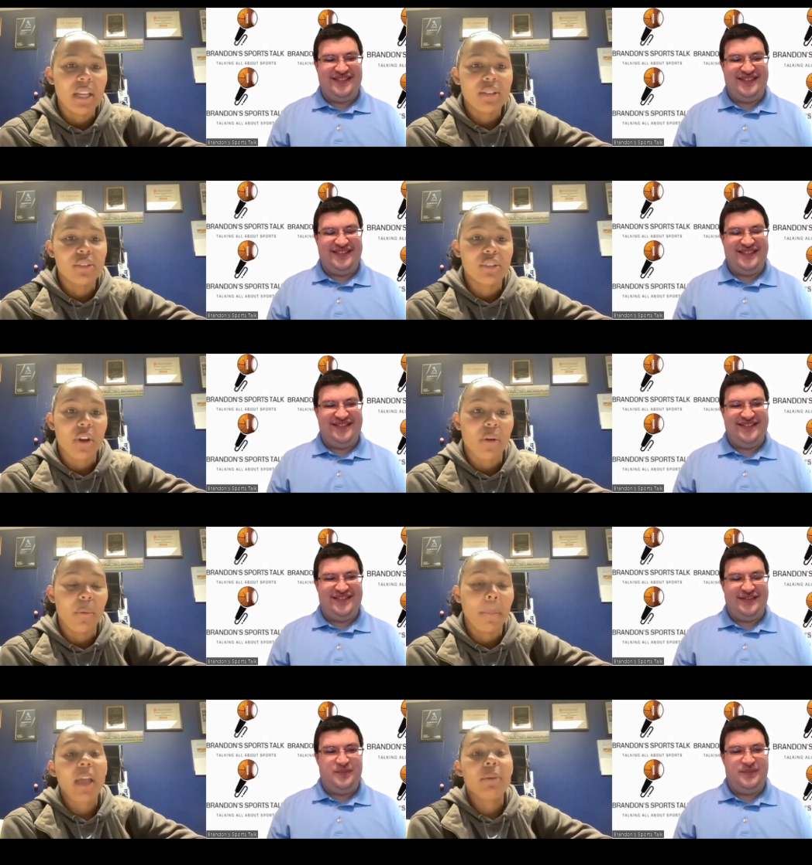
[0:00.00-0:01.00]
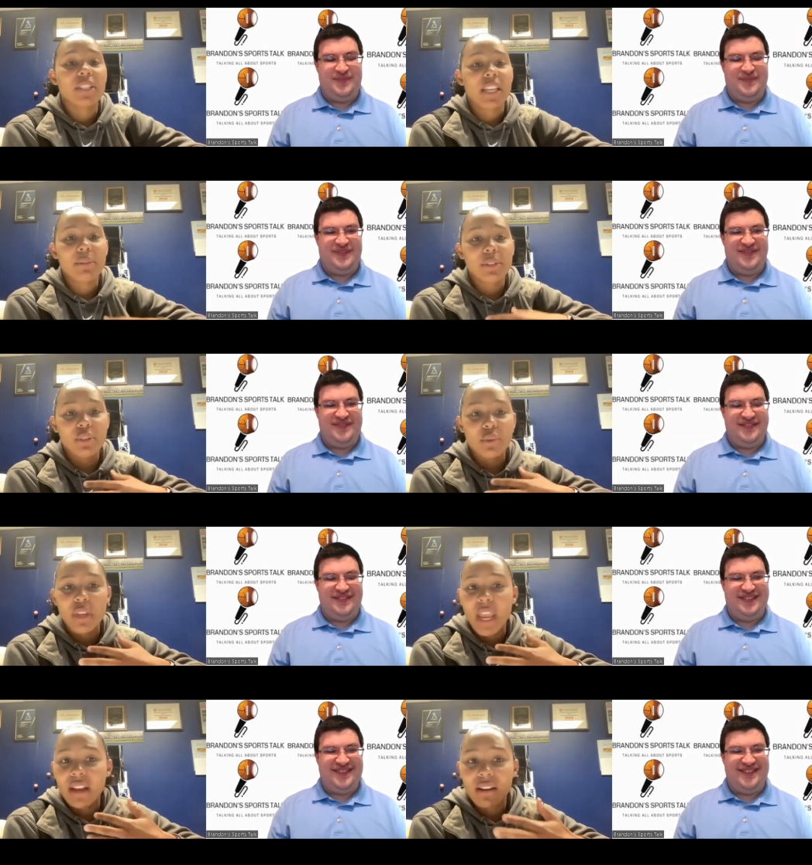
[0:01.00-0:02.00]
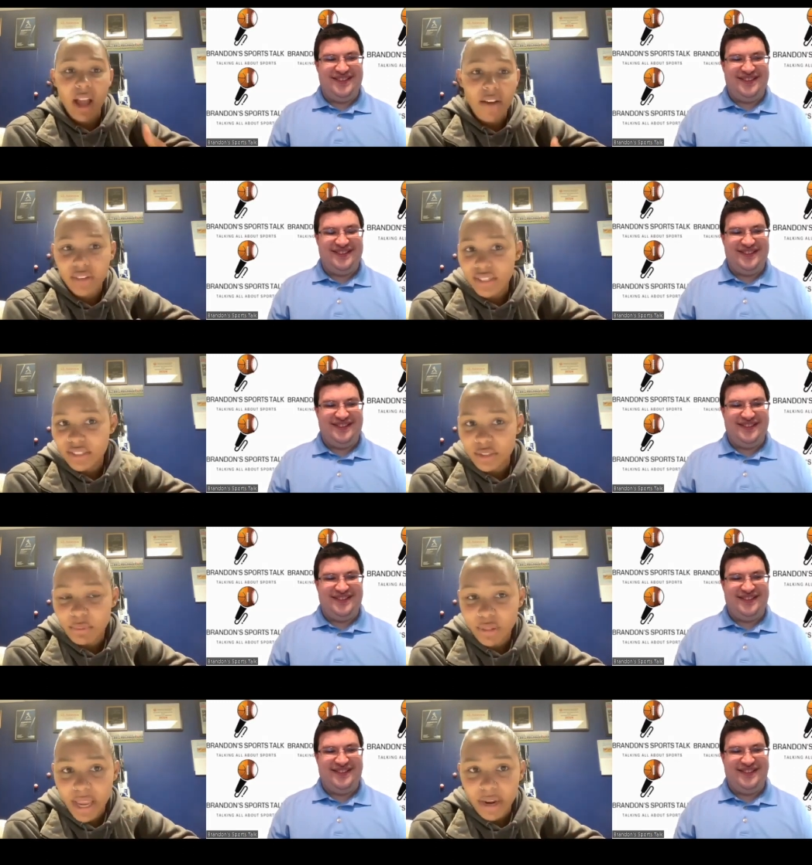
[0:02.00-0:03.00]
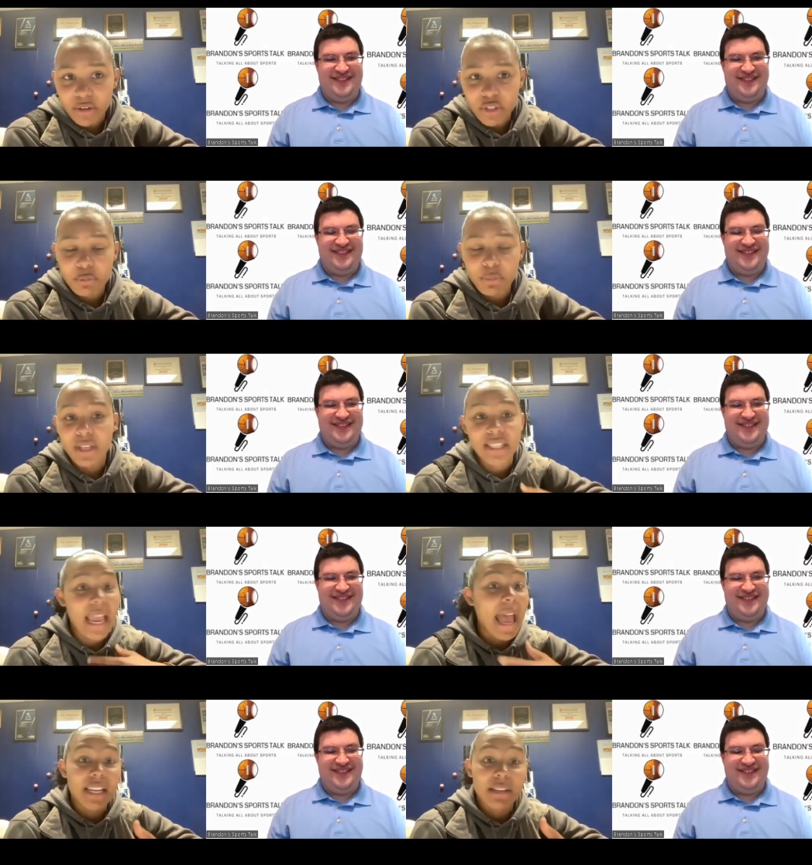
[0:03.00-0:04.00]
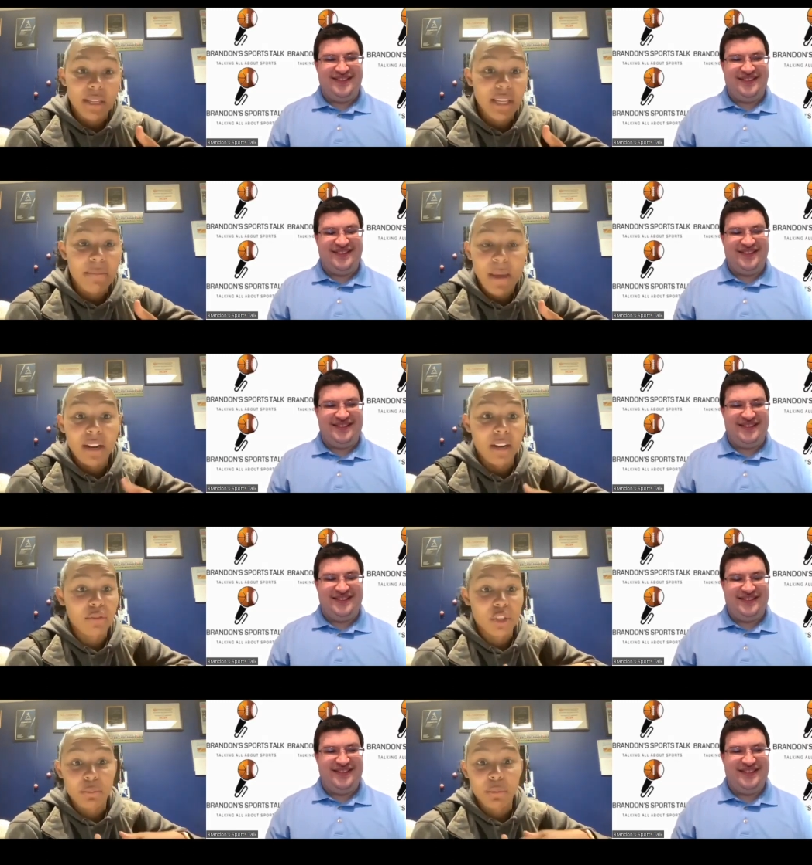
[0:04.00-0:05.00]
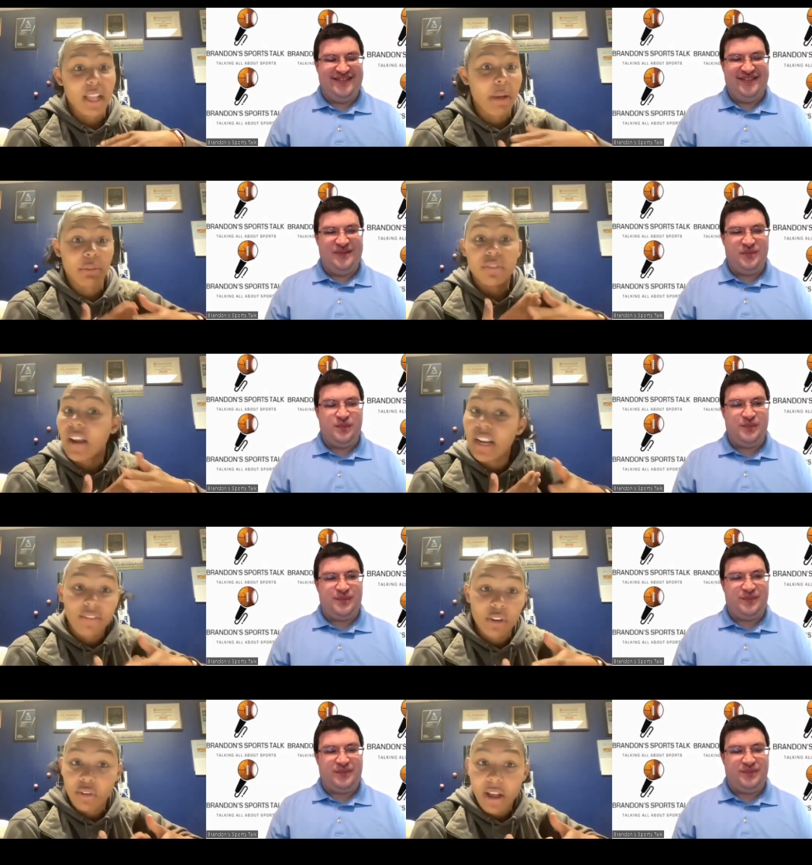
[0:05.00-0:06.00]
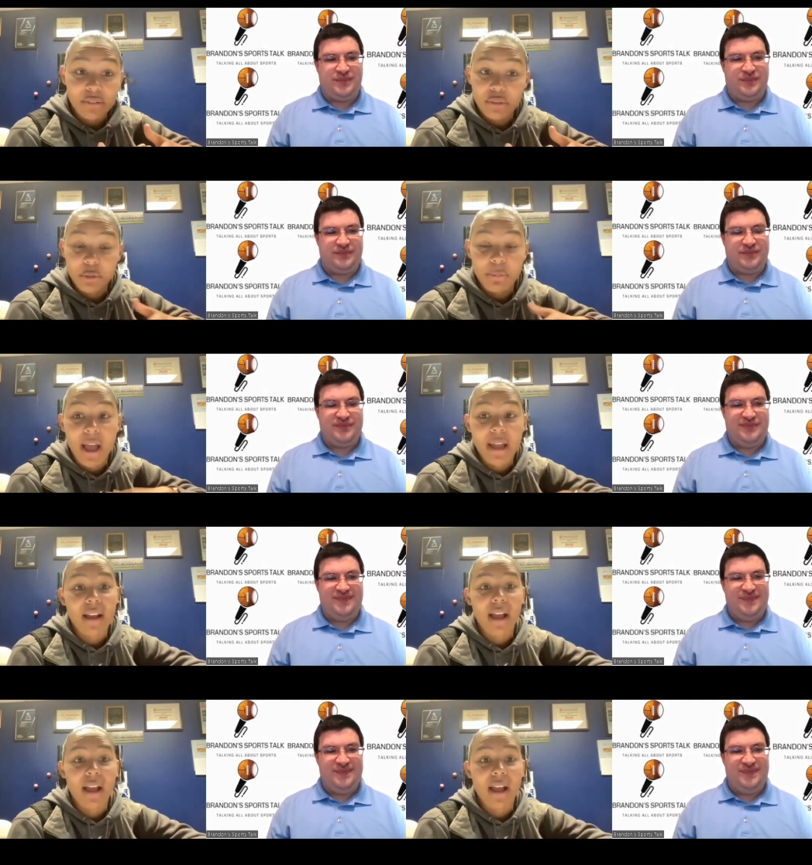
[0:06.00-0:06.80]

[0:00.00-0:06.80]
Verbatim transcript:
Speaker 1: So I was able to gain confidence as a player just because I had to be competitive, just because I was fighting for a roster spot.